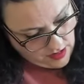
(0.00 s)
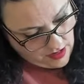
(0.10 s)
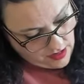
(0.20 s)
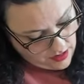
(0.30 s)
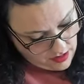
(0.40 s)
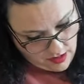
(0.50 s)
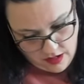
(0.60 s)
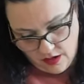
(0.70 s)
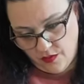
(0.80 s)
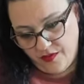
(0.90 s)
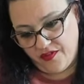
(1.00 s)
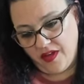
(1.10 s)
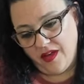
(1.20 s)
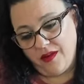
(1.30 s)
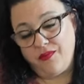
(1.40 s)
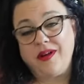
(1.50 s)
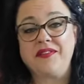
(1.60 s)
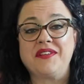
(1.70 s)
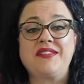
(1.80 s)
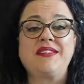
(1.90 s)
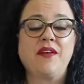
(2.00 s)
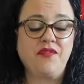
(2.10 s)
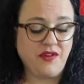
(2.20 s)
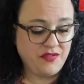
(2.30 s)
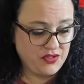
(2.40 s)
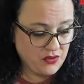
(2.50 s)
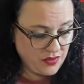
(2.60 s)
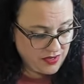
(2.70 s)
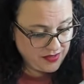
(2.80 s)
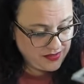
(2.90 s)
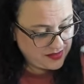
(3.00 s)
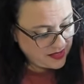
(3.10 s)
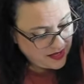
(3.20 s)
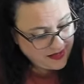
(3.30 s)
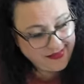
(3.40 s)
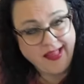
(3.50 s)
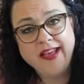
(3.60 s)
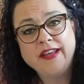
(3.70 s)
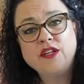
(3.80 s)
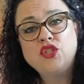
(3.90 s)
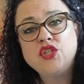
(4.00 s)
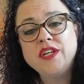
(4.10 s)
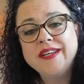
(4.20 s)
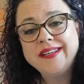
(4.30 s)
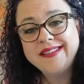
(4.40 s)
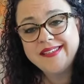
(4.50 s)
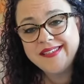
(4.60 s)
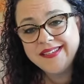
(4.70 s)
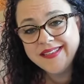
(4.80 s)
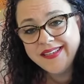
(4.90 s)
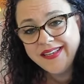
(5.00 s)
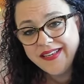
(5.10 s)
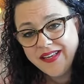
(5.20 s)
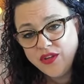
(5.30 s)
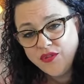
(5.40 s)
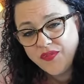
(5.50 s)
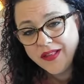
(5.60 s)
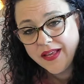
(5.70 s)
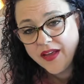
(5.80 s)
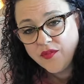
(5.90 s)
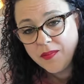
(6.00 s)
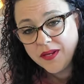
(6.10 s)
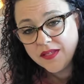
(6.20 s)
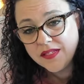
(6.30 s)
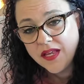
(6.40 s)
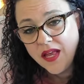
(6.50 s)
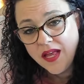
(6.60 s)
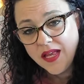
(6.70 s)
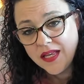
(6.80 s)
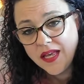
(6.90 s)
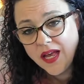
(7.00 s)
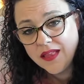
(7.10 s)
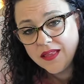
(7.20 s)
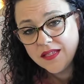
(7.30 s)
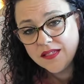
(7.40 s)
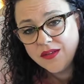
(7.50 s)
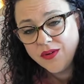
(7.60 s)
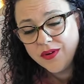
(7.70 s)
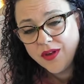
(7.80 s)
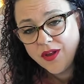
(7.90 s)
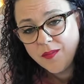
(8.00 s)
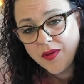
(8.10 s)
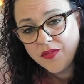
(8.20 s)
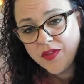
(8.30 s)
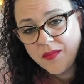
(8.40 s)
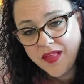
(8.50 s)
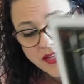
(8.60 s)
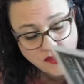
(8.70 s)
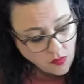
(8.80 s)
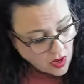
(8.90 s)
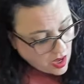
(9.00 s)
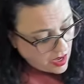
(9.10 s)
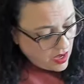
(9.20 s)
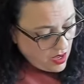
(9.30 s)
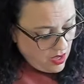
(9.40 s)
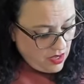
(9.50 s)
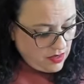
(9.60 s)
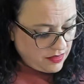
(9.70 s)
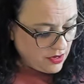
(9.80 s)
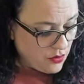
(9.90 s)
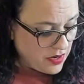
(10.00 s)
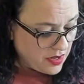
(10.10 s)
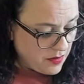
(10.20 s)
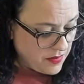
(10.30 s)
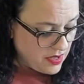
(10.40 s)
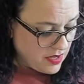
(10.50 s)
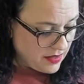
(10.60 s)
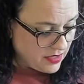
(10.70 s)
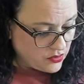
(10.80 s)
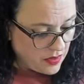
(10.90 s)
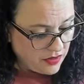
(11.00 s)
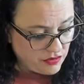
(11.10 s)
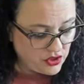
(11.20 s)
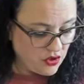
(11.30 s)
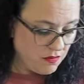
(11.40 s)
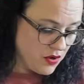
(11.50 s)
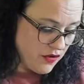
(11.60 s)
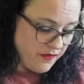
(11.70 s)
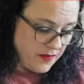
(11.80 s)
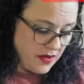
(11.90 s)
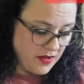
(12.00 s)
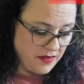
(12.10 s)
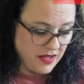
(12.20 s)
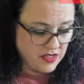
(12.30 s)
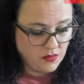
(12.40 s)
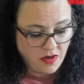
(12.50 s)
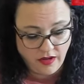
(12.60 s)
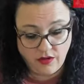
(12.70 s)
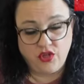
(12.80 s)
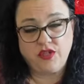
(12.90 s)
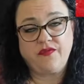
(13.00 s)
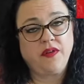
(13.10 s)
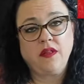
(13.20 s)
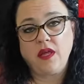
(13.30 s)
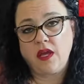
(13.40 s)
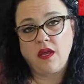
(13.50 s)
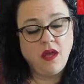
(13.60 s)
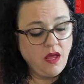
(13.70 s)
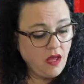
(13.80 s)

And we've got, well, the Seven of Swords. Lying, cheating, stealing. You feel like everybody's got this going on about them, and that's why they don't want to commit. That's why there's no movement. That's why you just feel like,